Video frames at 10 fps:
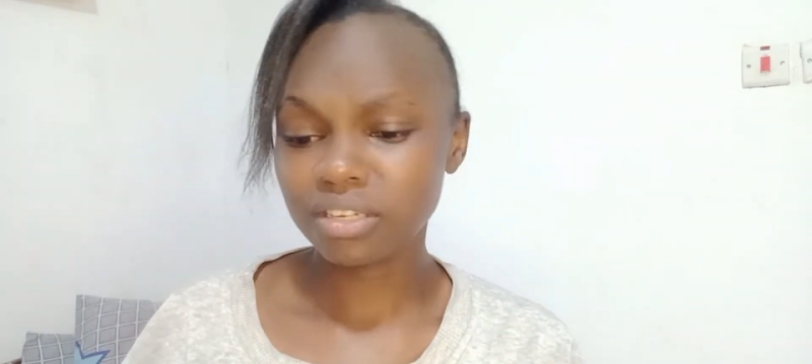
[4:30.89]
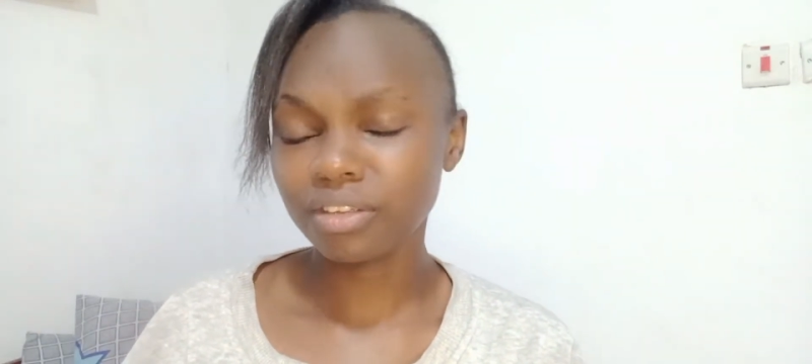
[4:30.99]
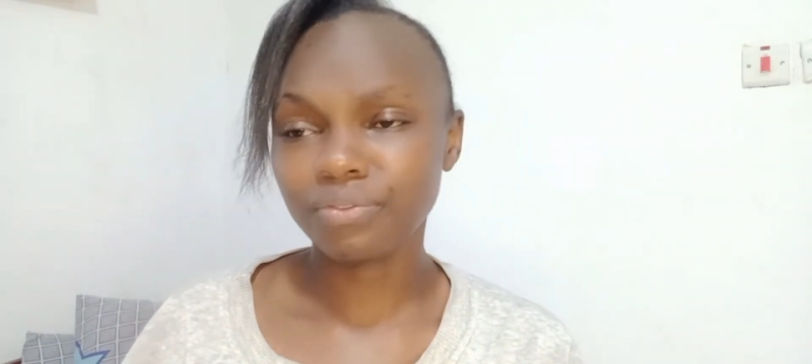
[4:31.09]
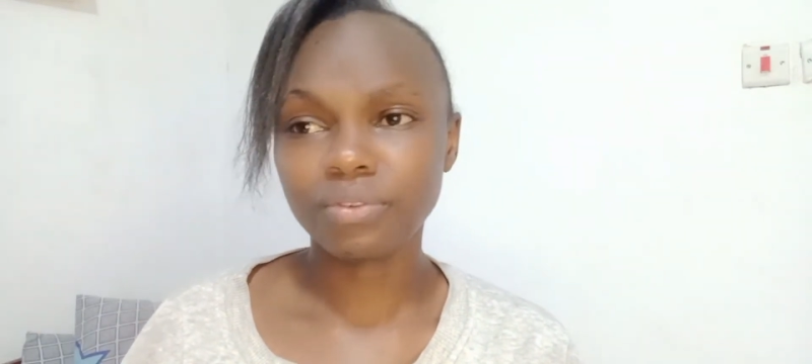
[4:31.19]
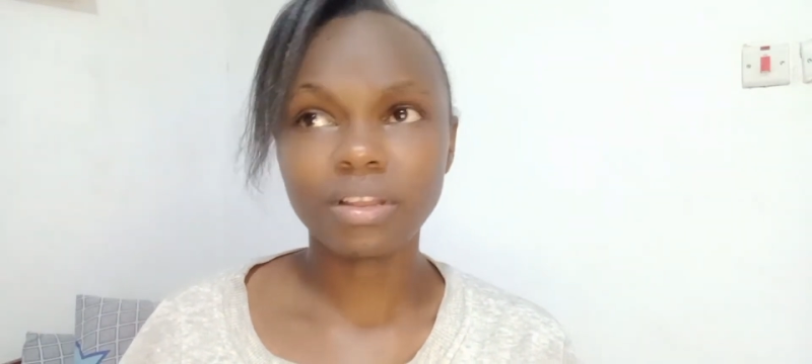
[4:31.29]

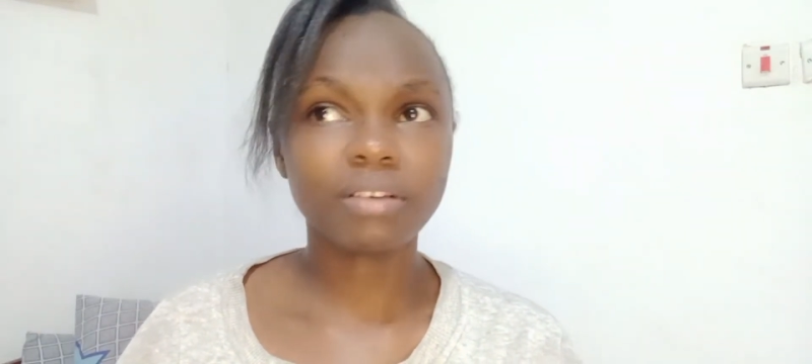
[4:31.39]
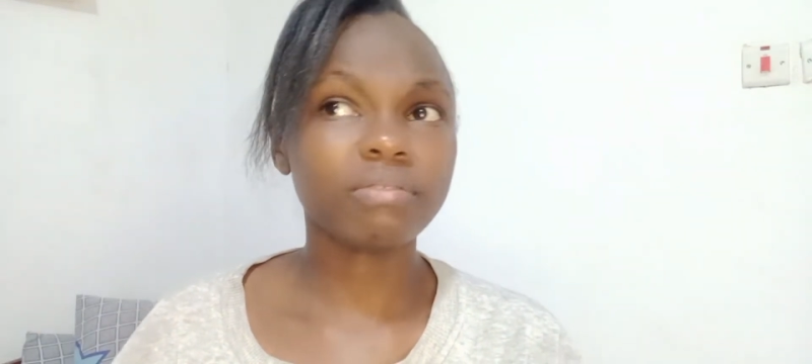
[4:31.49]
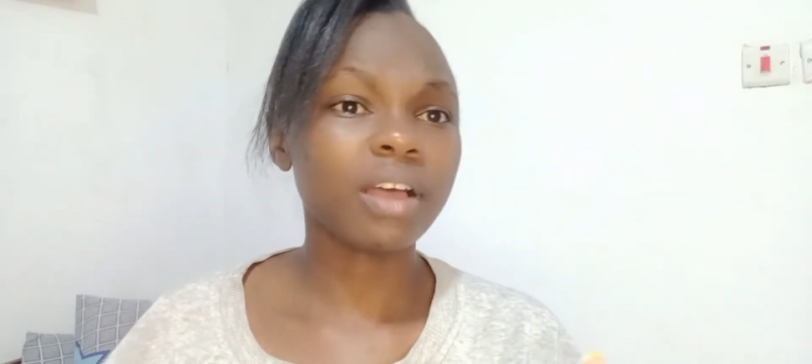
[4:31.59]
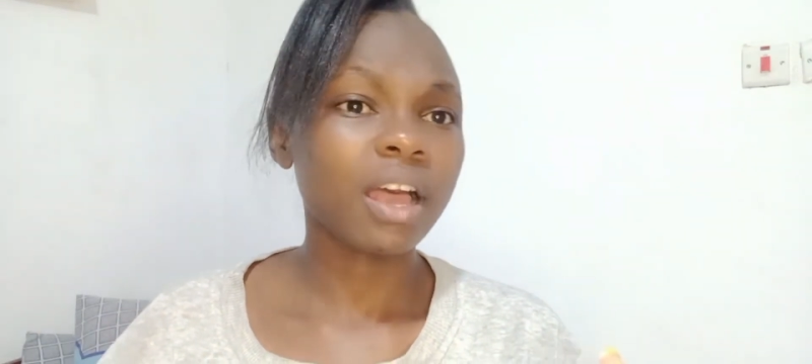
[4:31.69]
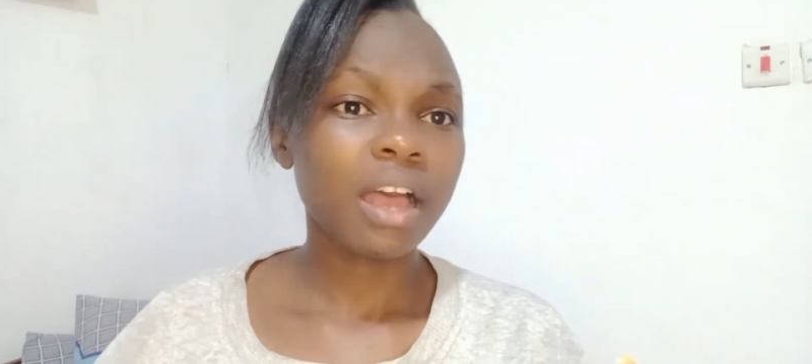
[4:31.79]
if you love
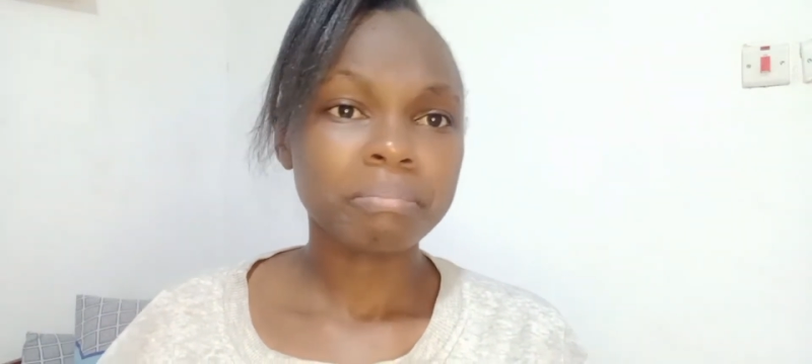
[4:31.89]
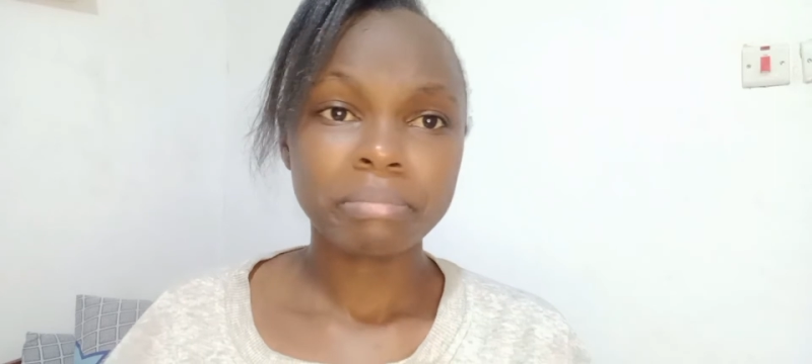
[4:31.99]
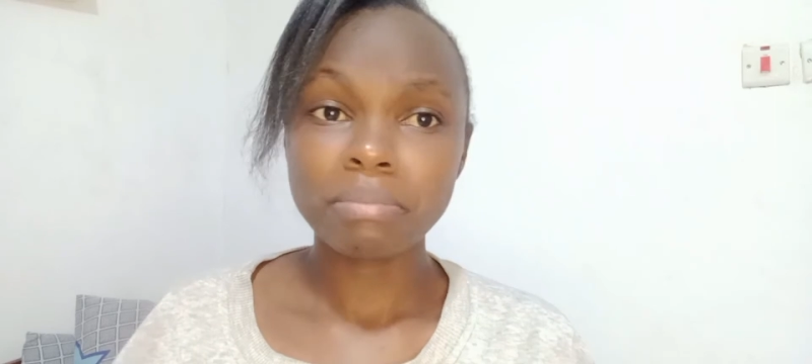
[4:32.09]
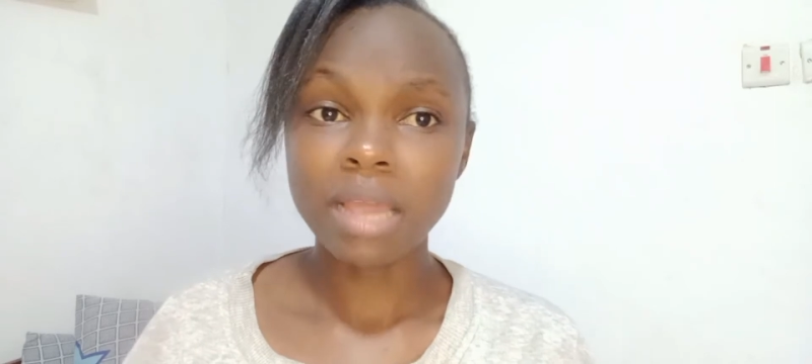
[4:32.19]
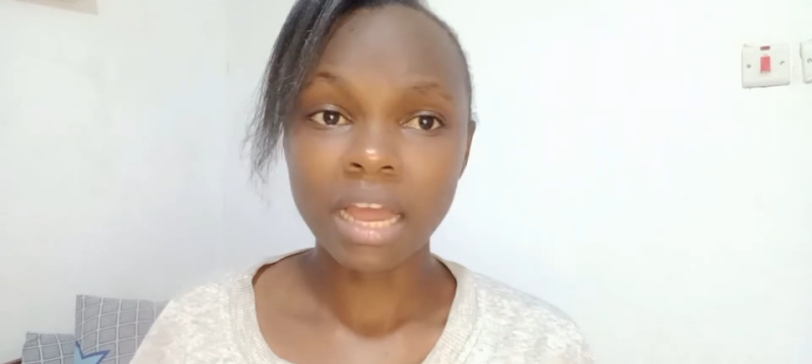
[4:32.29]
maybe
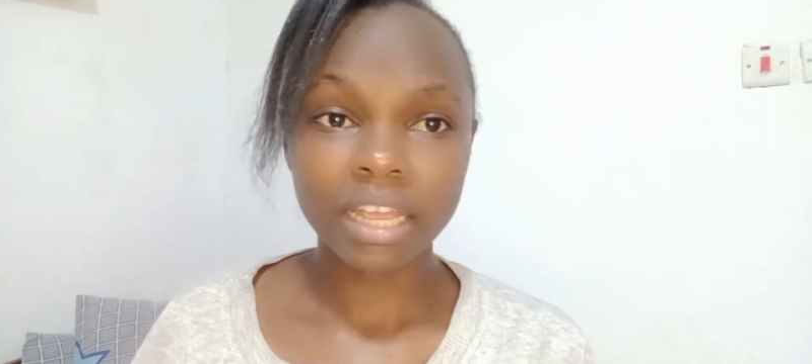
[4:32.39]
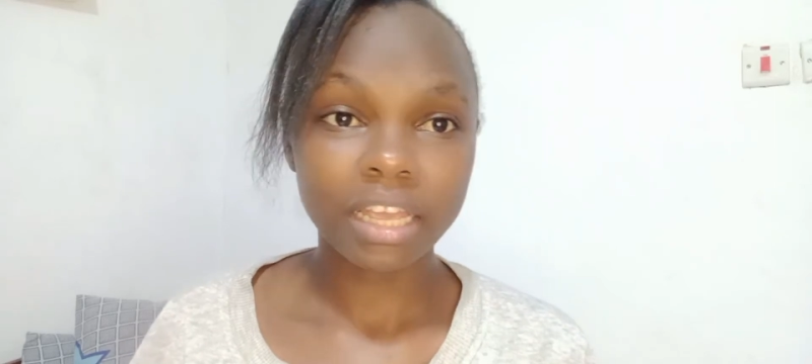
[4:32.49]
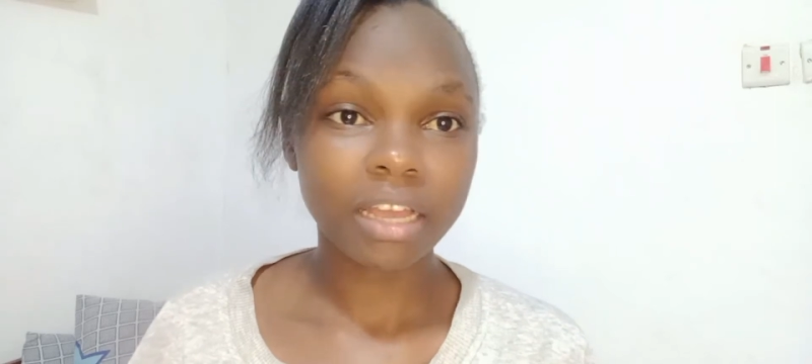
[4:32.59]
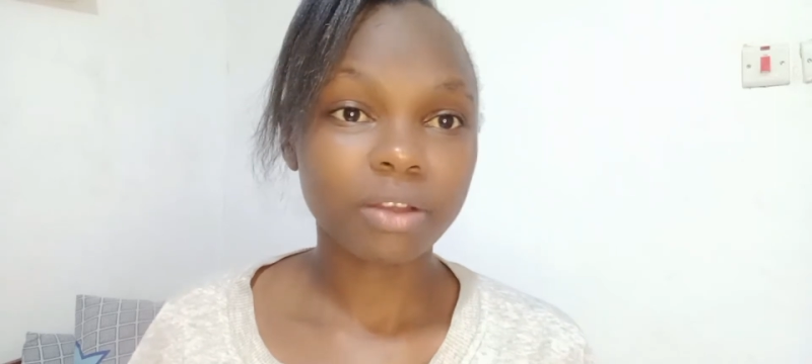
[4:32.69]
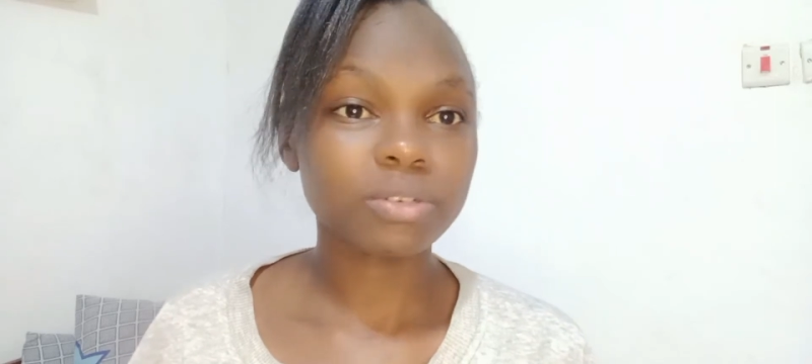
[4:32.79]
hanging
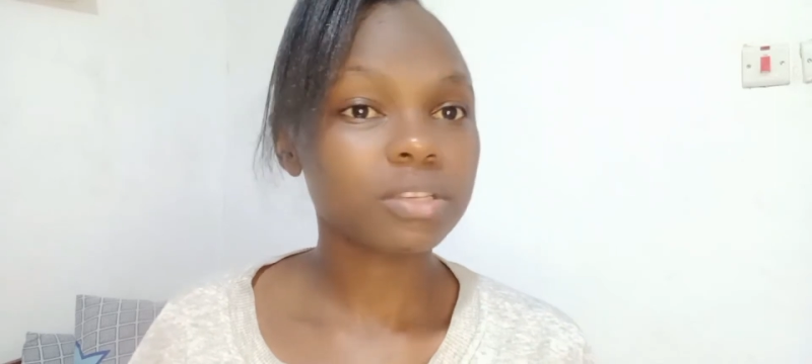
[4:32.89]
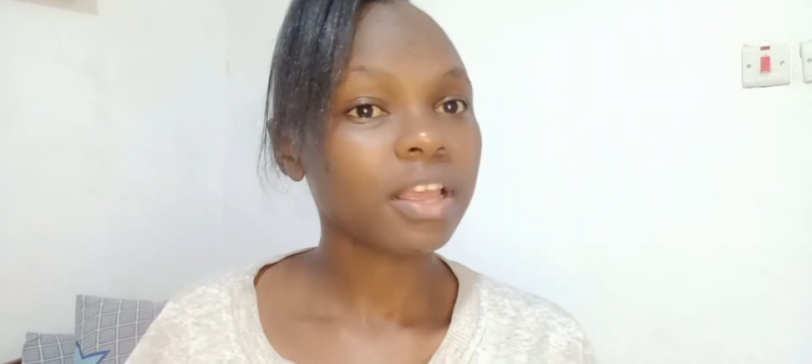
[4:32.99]
out,